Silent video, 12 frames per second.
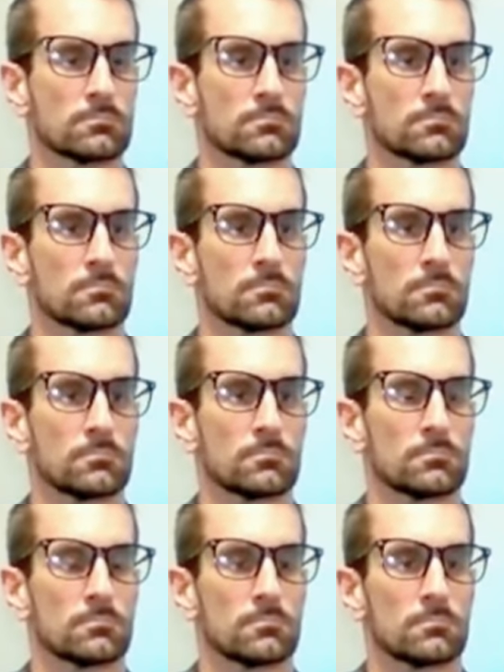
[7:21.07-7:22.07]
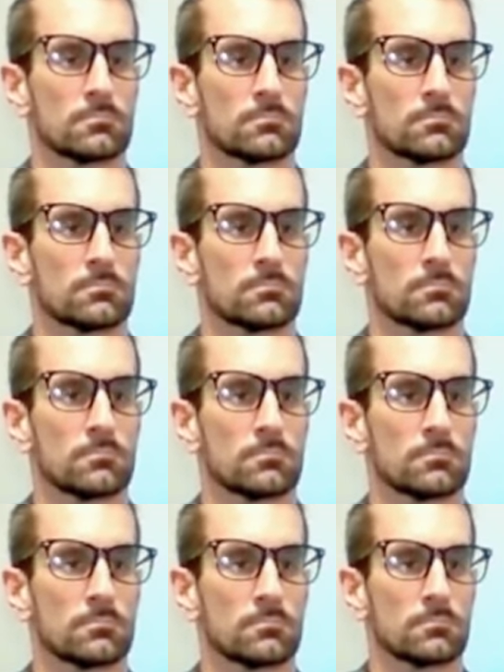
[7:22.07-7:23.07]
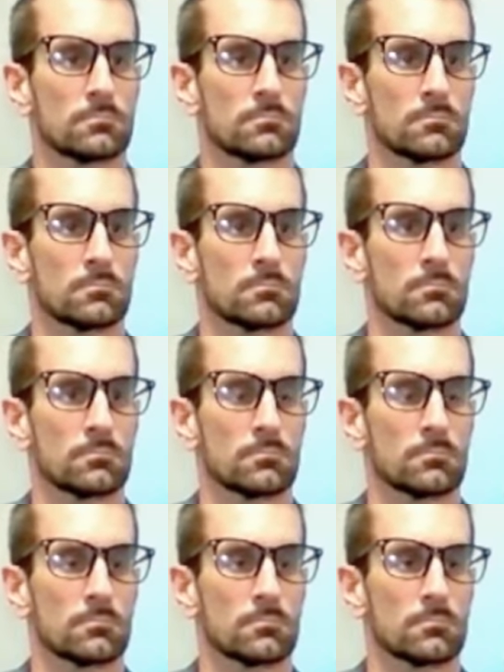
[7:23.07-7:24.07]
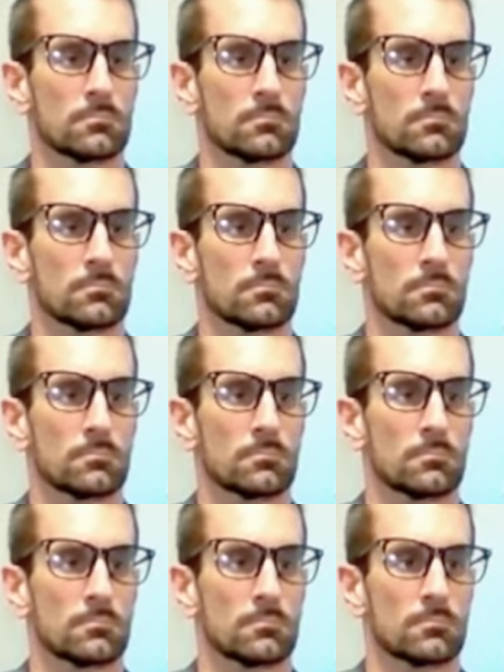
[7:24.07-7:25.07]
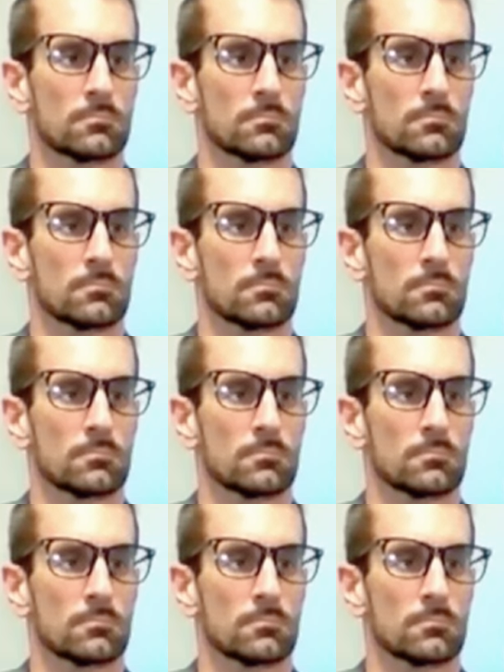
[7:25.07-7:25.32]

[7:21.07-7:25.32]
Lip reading: (silent)